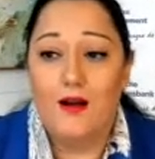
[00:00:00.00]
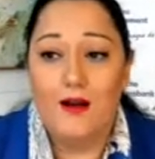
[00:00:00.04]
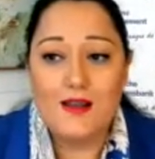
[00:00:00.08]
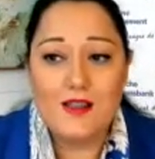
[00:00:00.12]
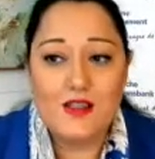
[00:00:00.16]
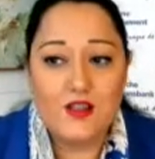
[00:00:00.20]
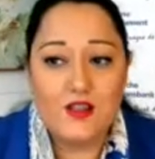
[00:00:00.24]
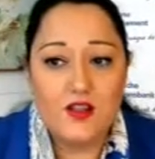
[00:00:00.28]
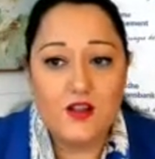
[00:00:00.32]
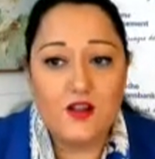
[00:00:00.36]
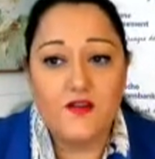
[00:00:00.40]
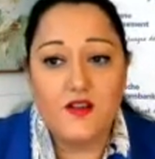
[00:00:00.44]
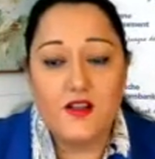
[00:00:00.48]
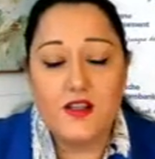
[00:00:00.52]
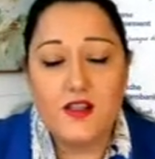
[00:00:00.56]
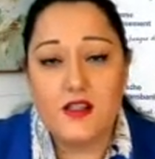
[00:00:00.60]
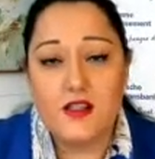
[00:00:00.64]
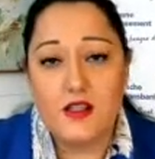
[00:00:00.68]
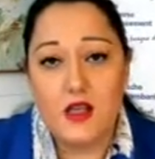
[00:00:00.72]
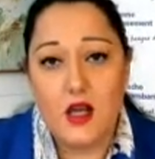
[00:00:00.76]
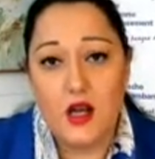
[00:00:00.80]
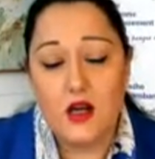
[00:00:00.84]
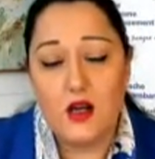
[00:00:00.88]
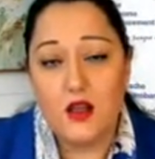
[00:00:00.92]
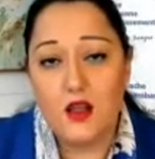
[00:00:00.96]
surveys
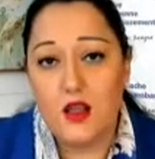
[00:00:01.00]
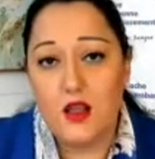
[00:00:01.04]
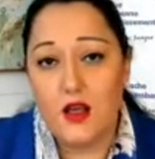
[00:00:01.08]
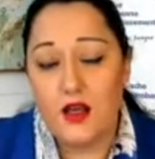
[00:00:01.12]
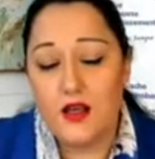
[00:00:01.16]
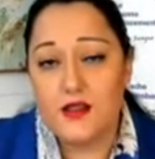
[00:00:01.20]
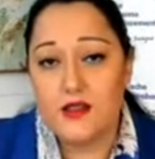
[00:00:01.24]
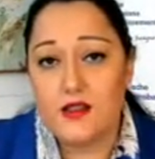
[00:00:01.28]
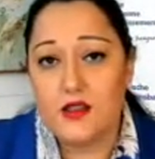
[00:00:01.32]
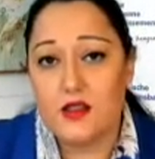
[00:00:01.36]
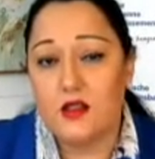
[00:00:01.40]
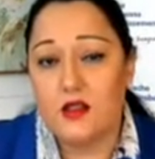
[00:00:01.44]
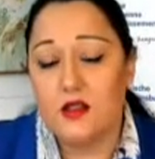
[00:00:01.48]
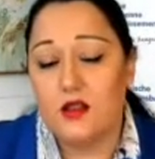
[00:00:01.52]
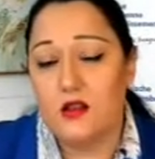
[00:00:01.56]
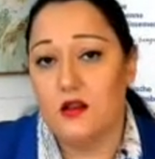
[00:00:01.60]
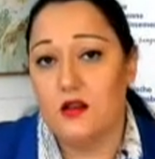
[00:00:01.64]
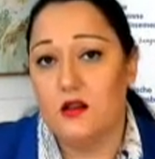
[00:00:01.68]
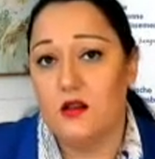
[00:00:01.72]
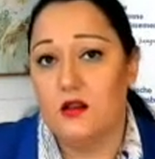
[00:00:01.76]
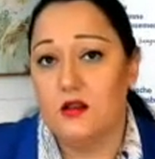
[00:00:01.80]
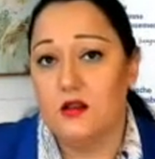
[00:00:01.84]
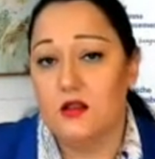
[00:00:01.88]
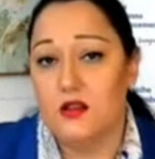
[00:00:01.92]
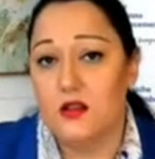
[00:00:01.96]
analyzing
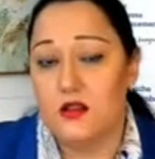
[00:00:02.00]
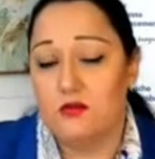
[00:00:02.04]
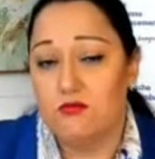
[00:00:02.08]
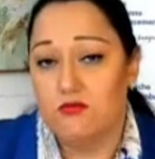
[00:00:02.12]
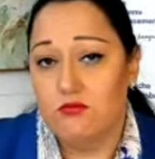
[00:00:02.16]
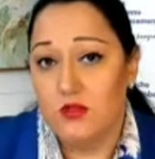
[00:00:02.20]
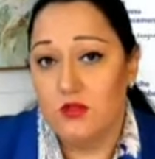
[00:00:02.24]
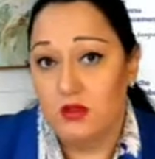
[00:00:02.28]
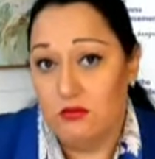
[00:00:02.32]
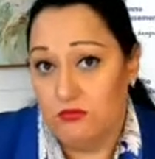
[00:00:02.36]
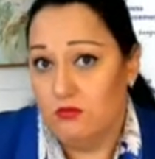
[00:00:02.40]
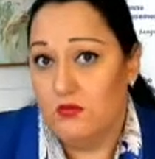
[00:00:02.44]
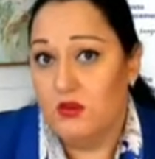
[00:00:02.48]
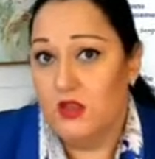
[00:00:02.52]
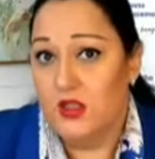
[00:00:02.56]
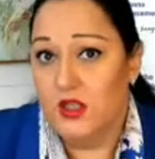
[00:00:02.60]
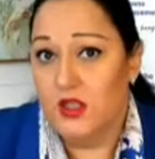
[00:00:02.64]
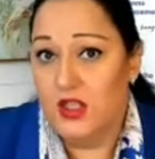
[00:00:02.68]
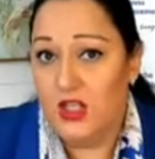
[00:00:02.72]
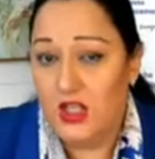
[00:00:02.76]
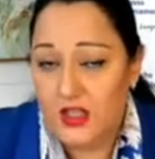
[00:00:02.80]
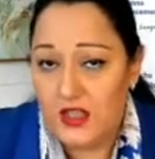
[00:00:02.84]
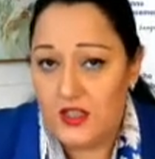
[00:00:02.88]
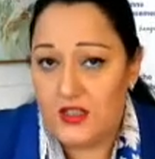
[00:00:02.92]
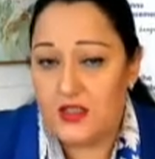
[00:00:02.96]
the
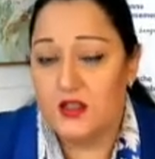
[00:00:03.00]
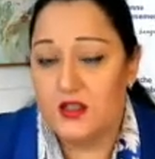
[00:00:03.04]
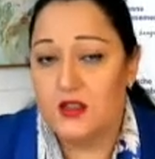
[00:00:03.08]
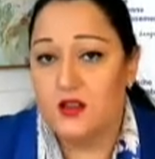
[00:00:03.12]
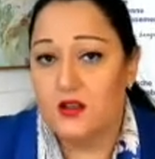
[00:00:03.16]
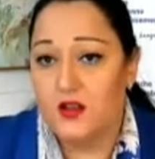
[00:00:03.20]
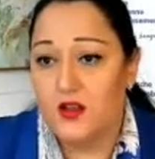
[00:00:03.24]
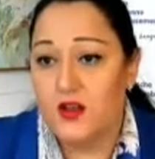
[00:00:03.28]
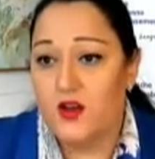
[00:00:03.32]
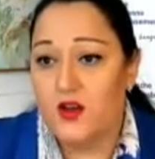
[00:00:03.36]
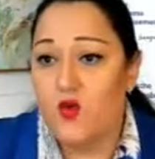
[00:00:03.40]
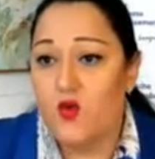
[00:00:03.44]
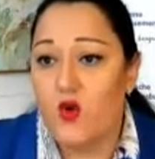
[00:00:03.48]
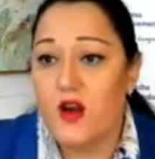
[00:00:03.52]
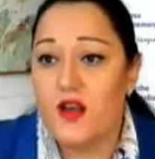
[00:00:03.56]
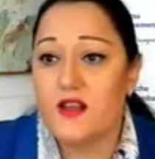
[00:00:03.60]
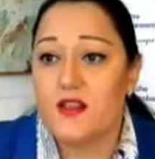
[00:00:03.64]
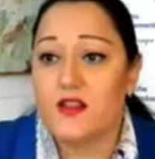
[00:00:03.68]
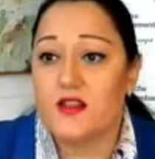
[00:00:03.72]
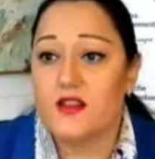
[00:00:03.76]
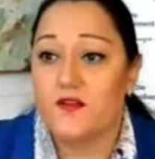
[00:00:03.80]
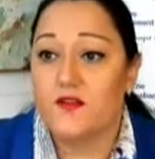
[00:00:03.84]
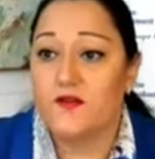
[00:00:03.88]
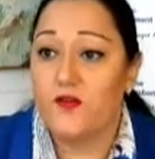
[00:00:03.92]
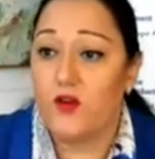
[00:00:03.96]
needs and the
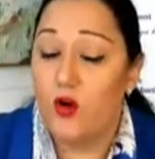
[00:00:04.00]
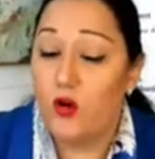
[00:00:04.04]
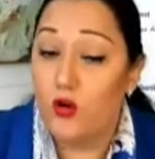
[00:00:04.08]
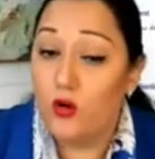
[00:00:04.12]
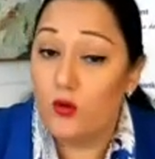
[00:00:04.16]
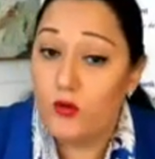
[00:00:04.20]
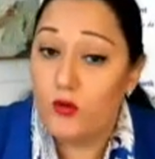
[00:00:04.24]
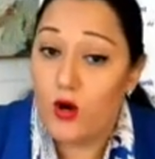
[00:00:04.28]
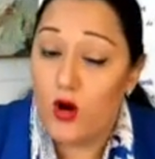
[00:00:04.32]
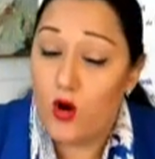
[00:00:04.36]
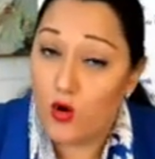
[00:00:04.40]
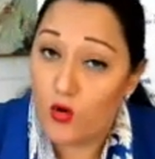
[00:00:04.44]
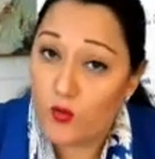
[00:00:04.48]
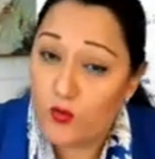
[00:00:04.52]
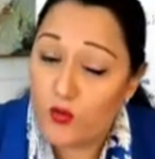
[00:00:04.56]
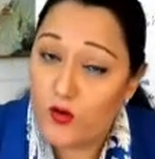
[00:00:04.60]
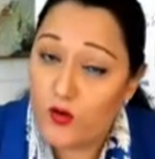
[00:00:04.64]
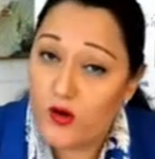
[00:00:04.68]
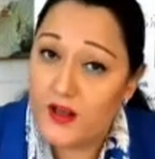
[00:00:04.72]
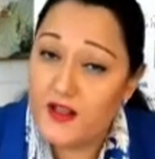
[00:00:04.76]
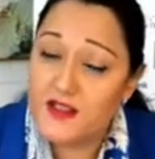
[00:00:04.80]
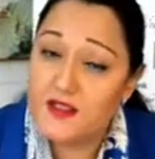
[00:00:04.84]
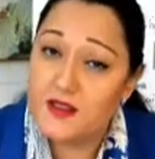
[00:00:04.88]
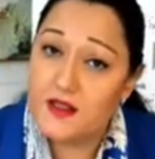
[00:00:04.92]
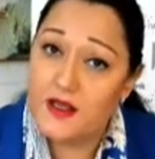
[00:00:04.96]
requests of
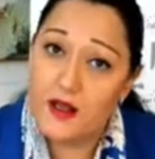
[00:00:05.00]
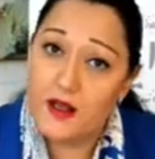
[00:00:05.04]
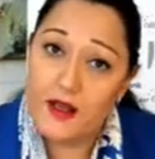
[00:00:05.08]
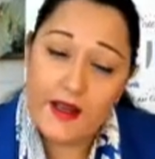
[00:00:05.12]
corporates,